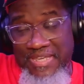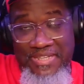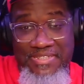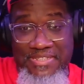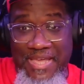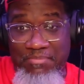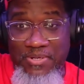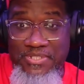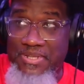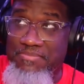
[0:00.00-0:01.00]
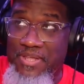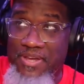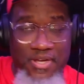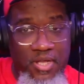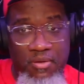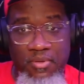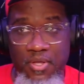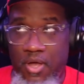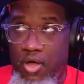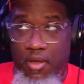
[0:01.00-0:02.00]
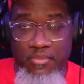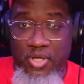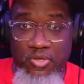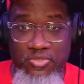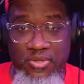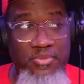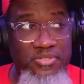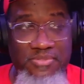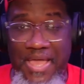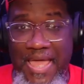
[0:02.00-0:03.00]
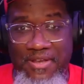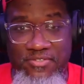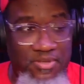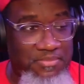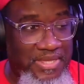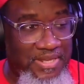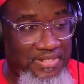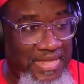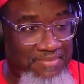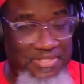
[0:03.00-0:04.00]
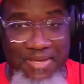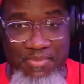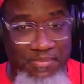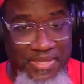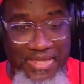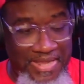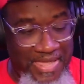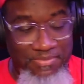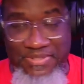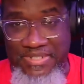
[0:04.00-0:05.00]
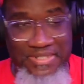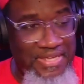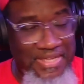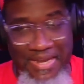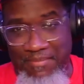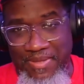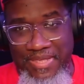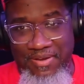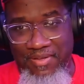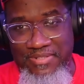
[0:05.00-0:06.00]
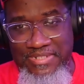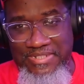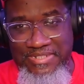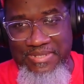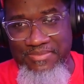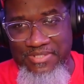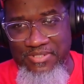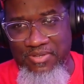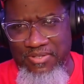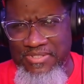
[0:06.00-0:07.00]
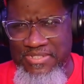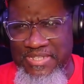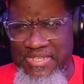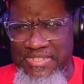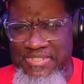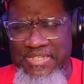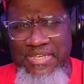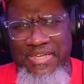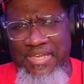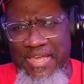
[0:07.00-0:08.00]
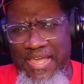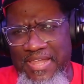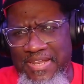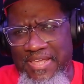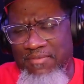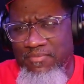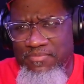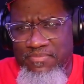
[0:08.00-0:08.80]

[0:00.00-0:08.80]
at that person up there and go, oh, I'm gonna do that. So I'm gonna get a laptop, I'm gonna get Ableton, and I'm gonna get all these stems and do all these things. And then,